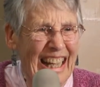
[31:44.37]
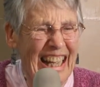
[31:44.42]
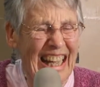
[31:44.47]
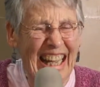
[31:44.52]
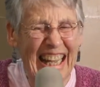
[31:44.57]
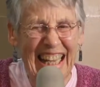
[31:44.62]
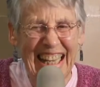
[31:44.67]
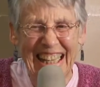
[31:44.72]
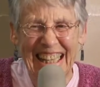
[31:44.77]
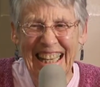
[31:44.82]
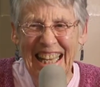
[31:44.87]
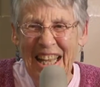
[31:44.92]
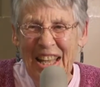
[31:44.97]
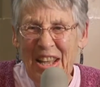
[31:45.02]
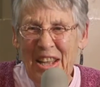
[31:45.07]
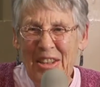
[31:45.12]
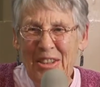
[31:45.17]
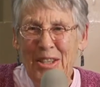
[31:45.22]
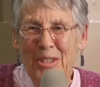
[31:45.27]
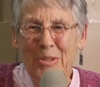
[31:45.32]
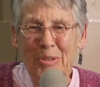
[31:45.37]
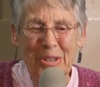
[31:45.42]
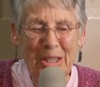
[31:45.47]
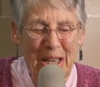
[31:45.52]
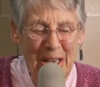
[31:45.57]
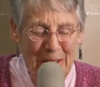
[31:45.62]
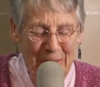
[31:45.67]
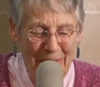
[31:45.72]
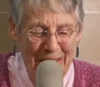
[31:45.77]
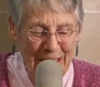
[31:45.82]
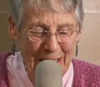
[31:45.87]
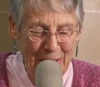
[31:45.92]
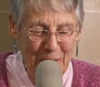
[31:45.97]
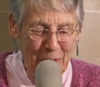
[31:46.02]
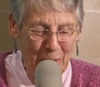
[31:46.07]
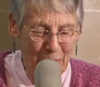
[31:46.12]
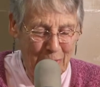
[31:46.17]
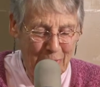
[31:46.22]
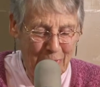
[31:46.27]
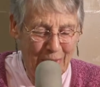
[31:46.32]
and this was kind of an
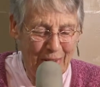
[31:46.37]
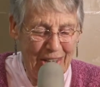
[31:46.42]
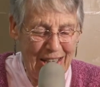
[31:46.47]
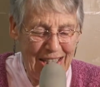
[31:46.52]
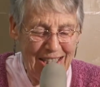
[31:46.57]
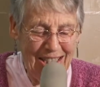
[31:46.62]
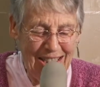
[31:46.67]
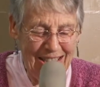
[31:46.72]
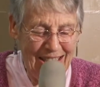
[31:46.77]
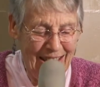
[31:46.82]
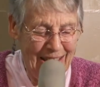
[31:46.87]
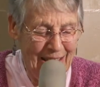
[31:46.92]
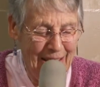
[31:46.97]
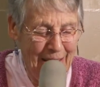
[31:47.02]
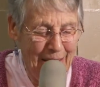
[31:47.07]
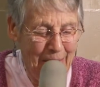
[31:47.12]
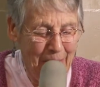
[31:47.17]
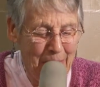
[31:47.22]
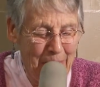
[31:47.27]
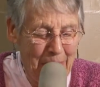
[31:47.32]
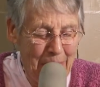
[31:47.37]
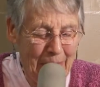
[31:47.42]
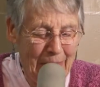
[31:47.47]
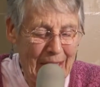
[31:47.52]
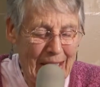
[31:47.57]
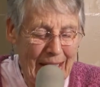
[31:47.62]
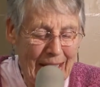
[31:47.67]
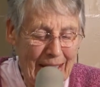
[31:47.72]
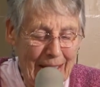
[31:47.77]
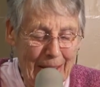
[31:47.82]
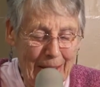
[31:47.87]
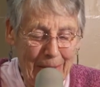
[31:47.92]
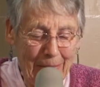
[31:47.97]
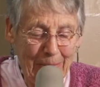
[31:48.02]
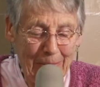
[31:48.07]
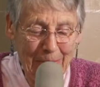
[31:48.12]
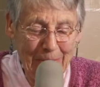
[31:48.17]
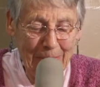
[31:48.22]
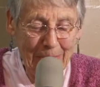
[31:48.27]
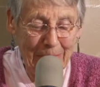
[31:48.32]
issue for us.
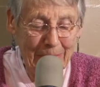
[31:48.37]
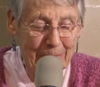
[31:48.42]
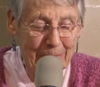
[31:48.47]
Um,